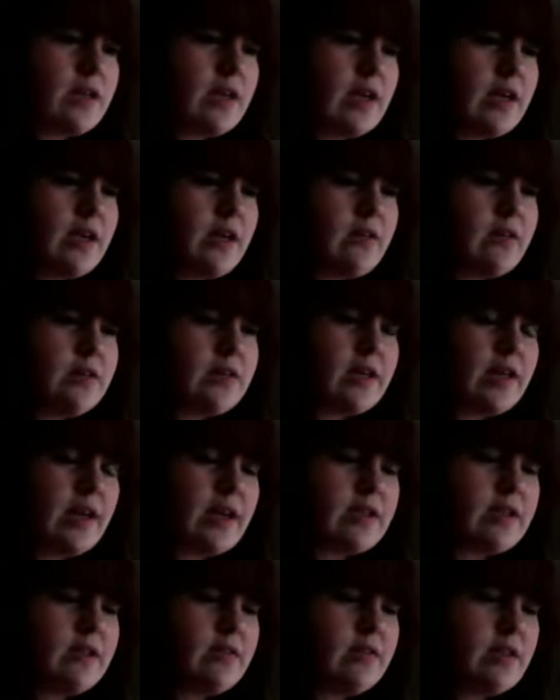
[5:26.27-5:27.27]
I never say
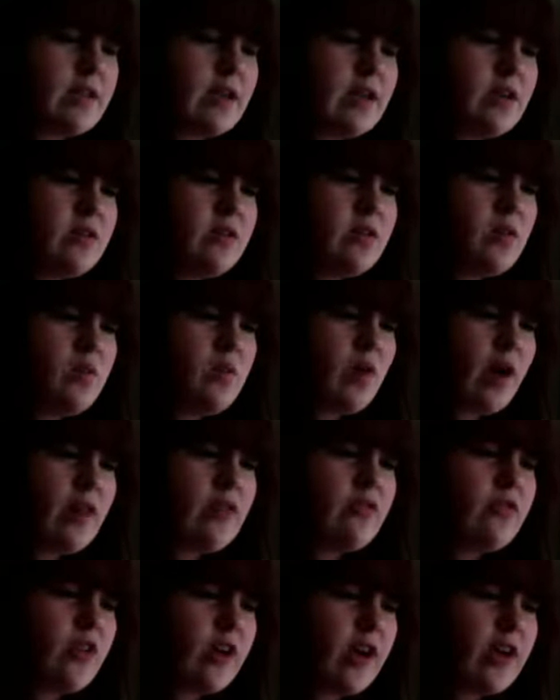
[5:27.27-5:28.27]
activity. I don't know why
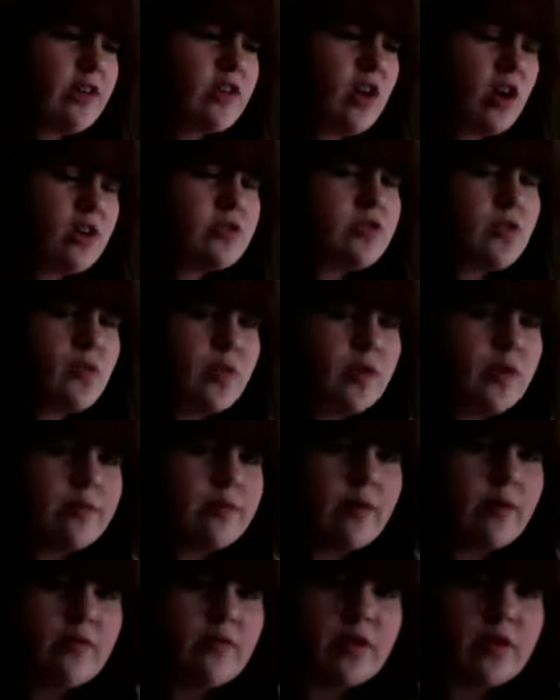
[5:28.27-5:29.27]
the fuck I talk so weird in
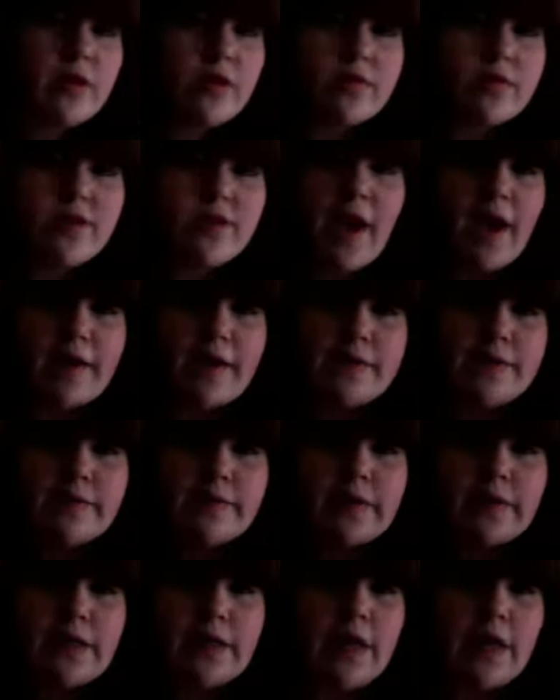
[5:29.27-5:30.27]
my videos.
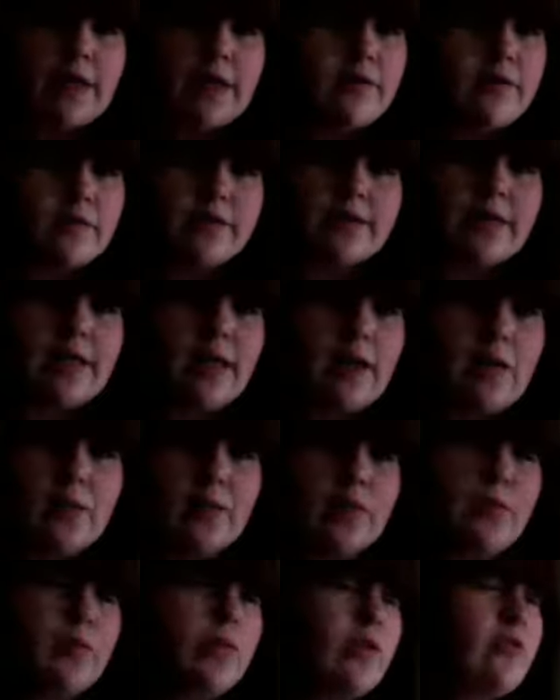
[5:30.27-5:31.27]
Activity. I never say that
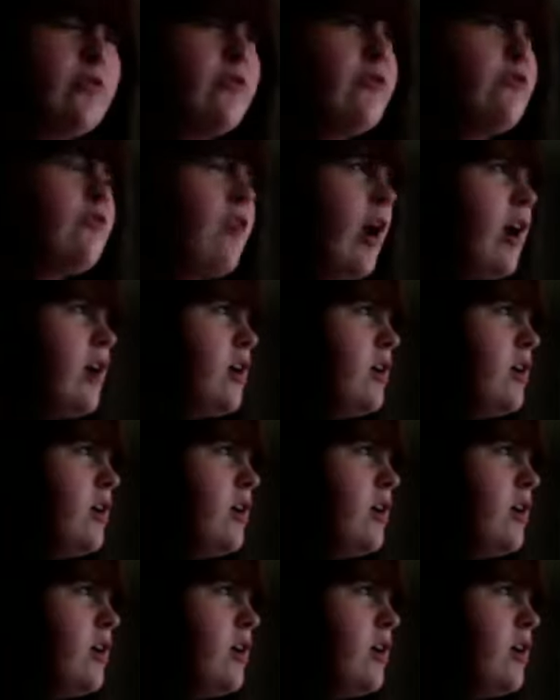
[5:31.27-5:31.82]
word. The fuck.